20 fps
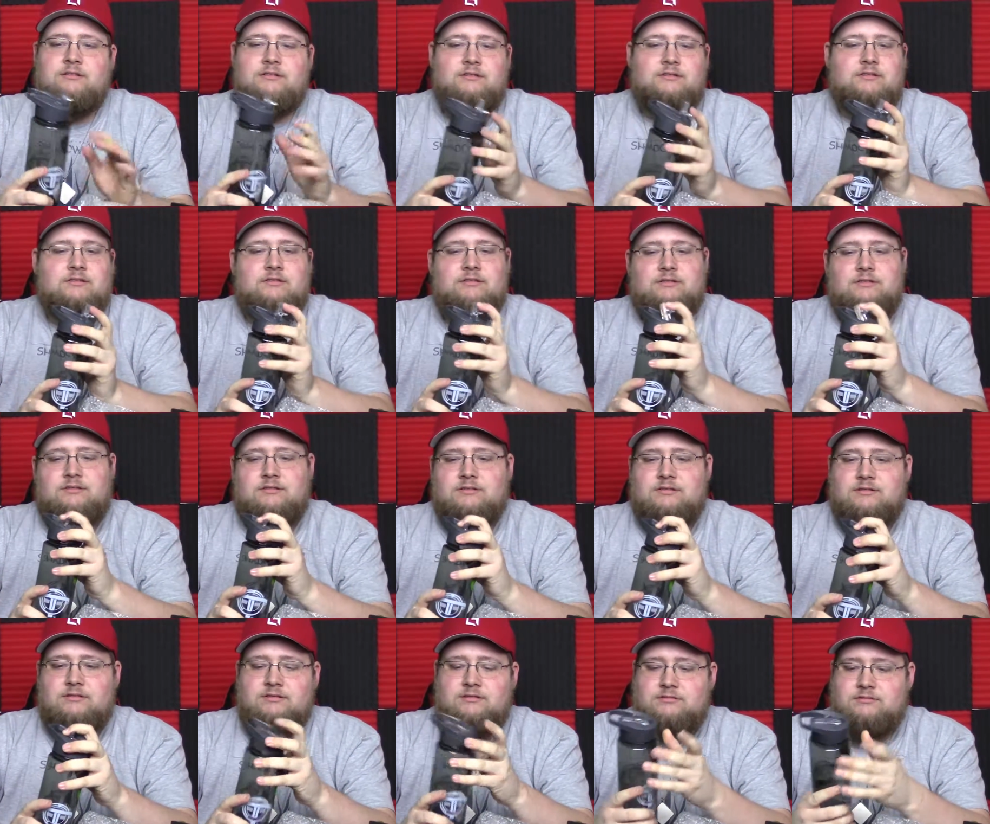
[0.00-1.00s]

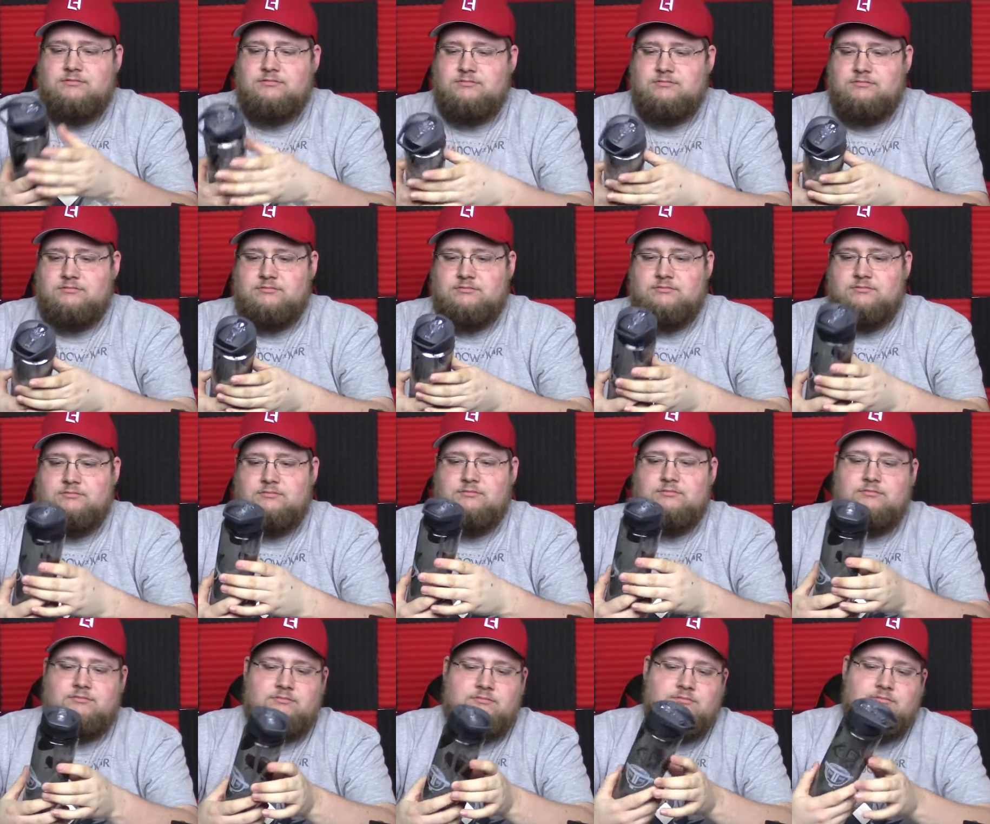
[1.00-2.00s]

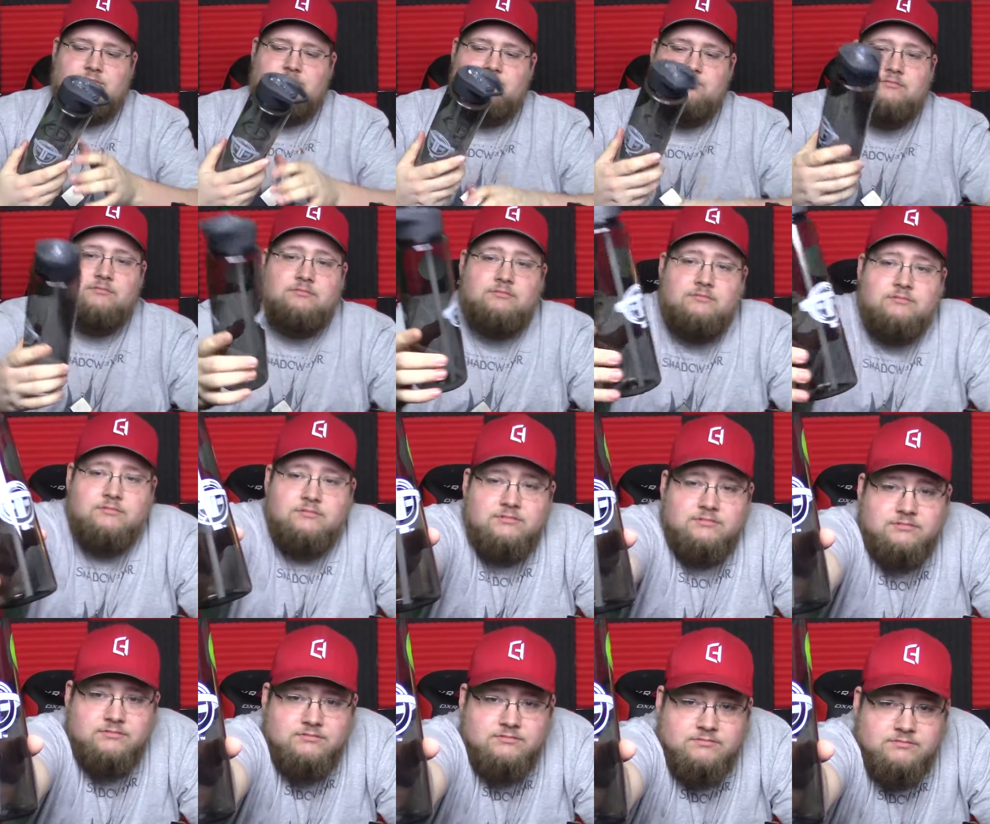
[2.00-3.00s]

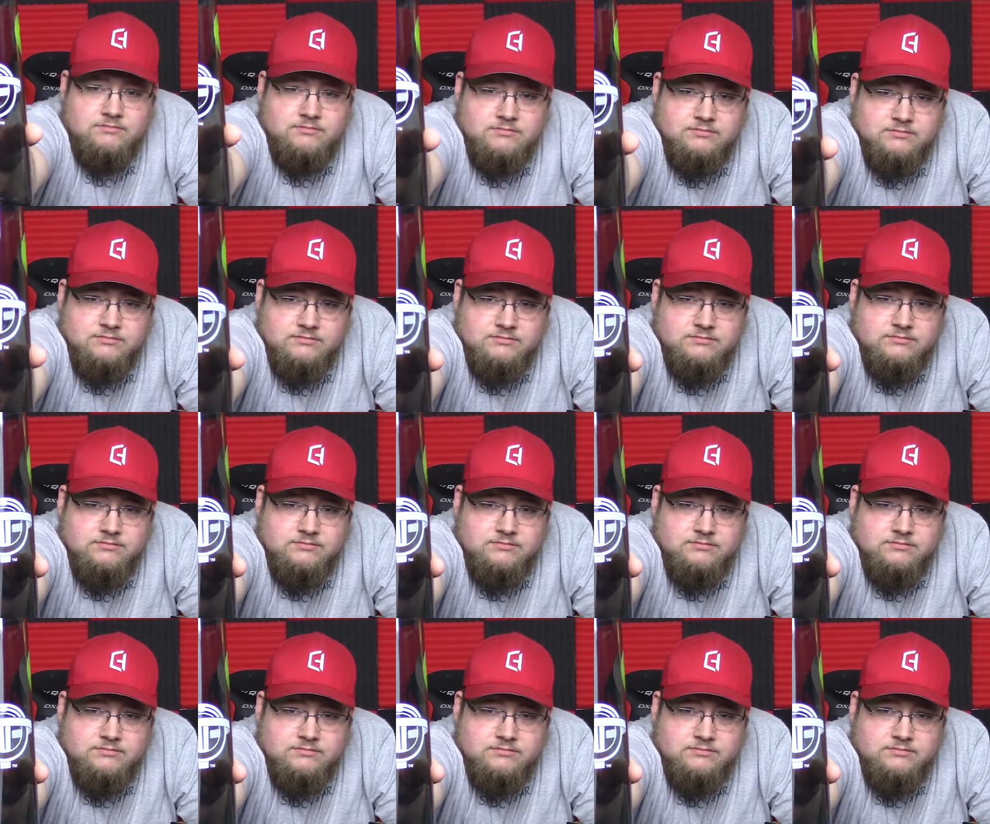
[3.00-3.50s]
Nothing is said.